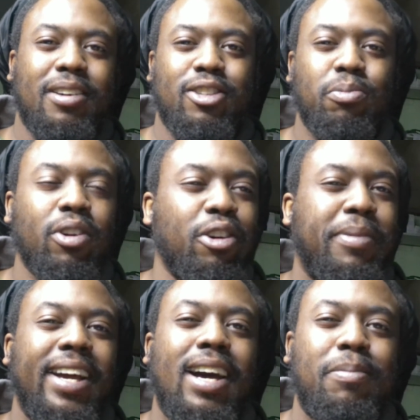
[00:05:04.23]
spoil
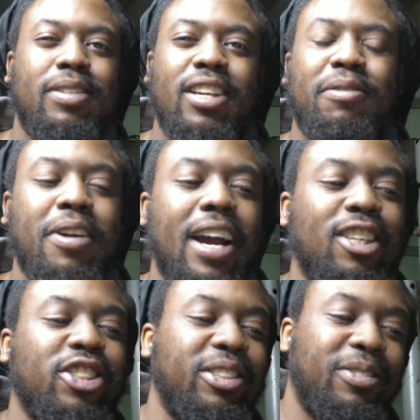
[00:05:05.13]
my appetite for
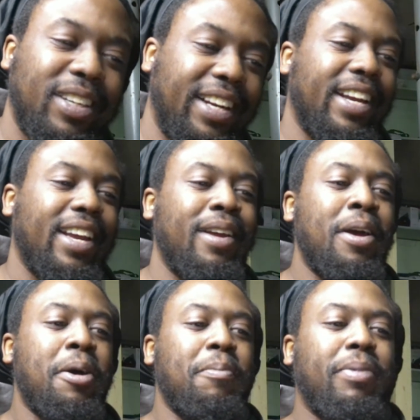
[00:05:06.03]
actually reading it.
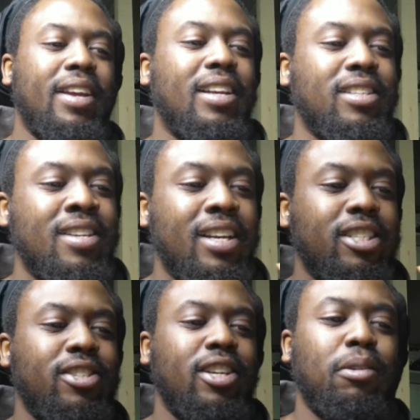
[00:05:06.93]
But yes,
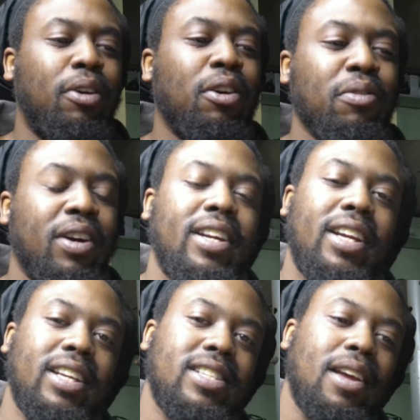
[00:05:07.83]
Steel Ball Run
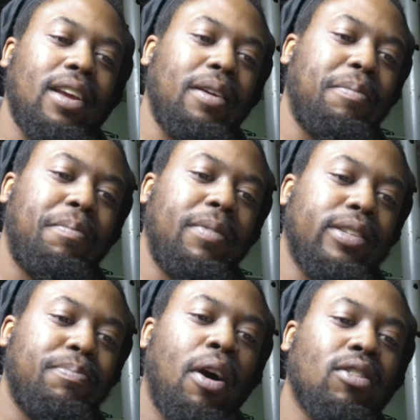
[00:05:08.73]
is
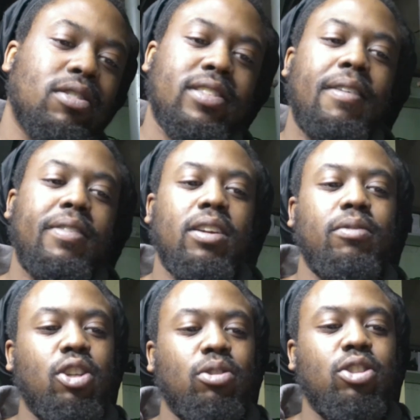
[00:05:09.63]
part 7 of
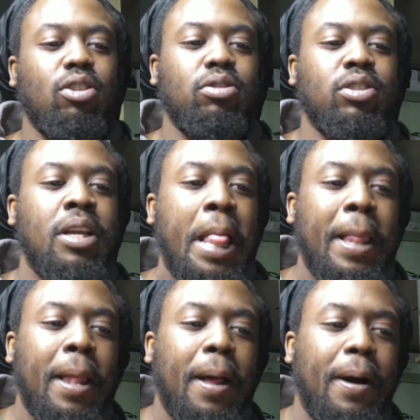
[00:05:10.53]
JoJo's
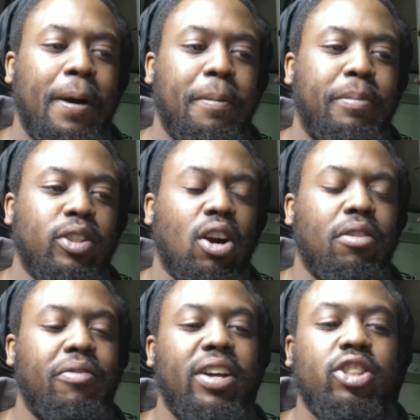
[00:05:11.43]
Bizarre
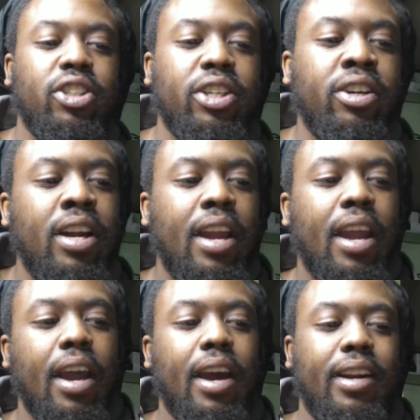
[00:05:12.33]
Adventure,
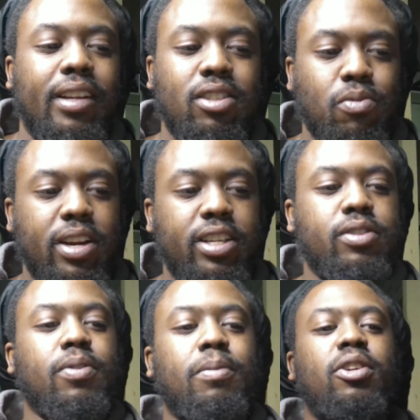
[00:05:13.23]
and it's a race
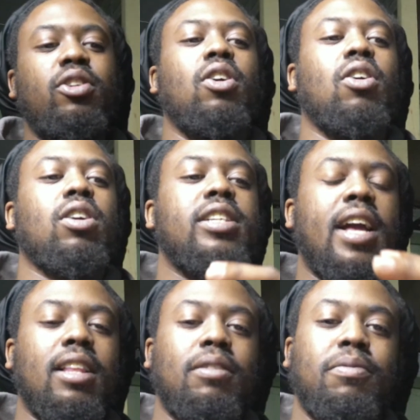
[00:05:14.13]
from New York to
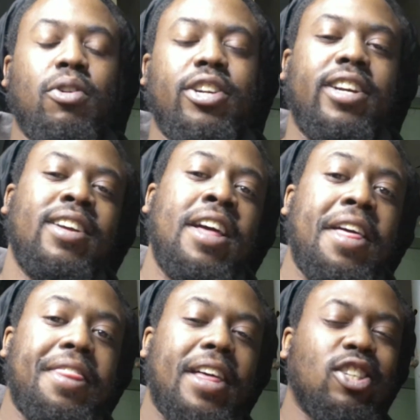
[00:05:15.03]
California.
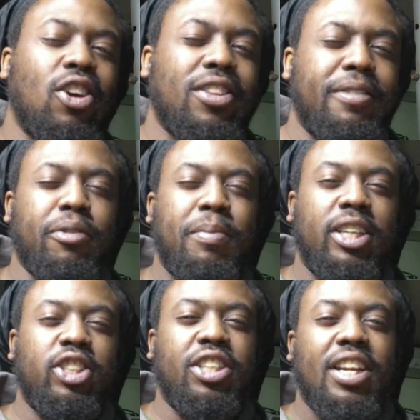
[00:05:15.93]
That's all the
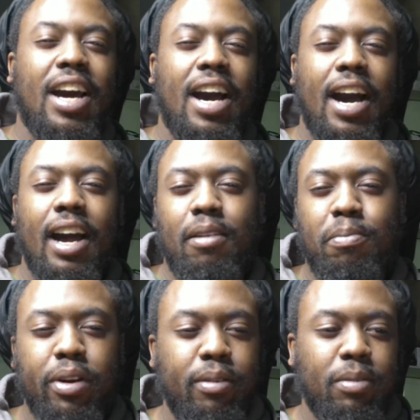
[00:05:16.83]
information I
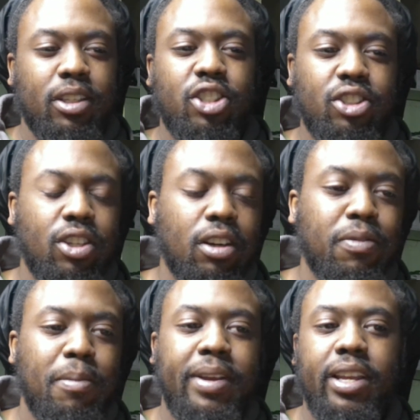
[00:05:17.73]
pretty much took
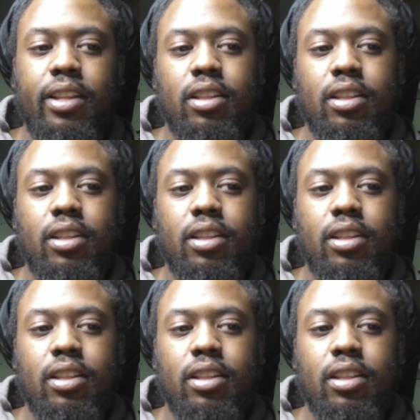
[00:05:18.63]
from it